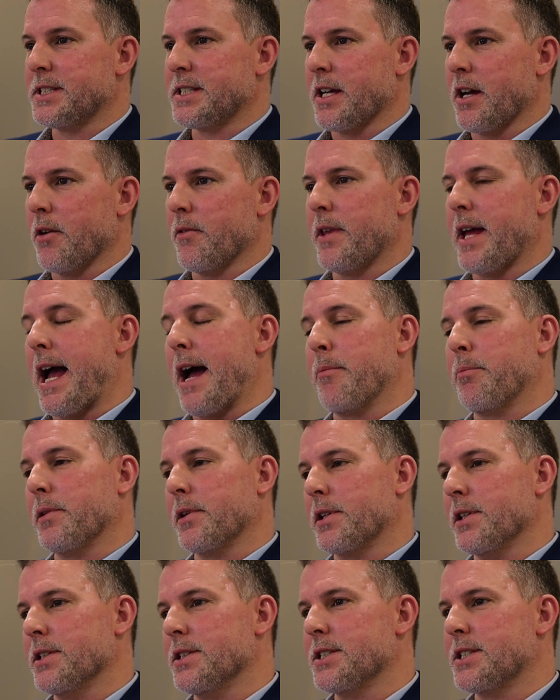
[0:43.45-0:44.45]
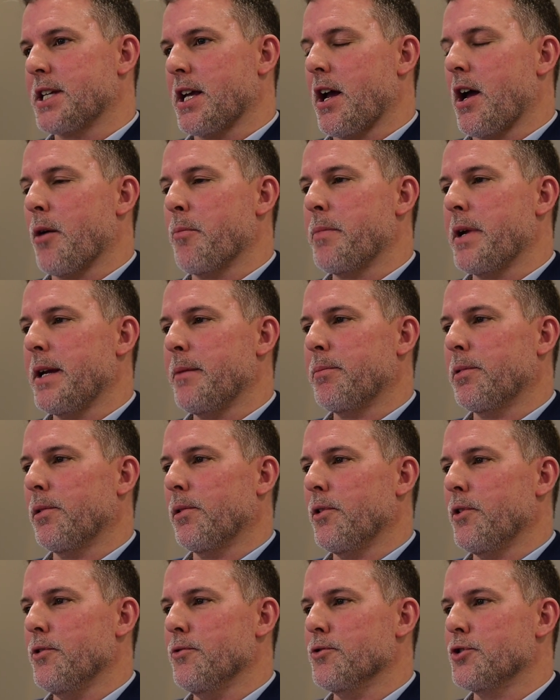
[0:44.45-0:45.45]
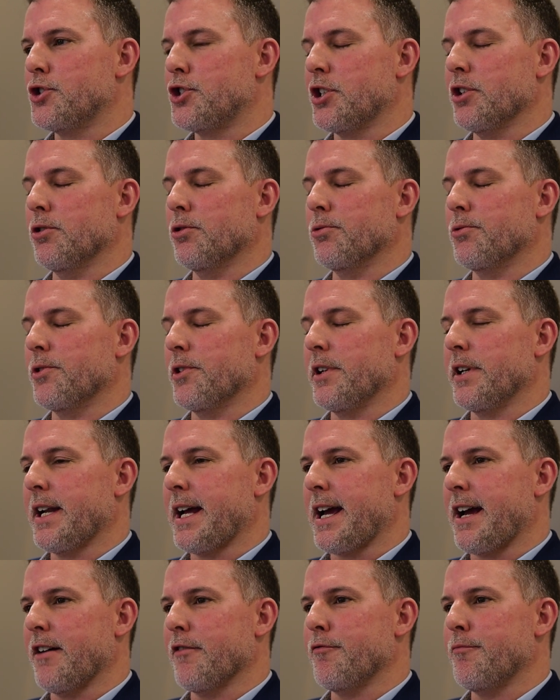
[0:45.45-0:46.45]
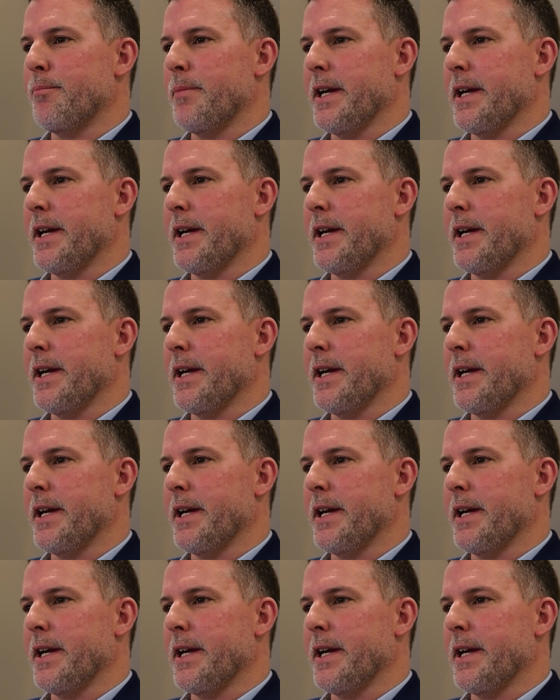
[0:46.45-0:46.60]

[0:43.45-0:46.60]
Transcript: So the applicants are people whose children have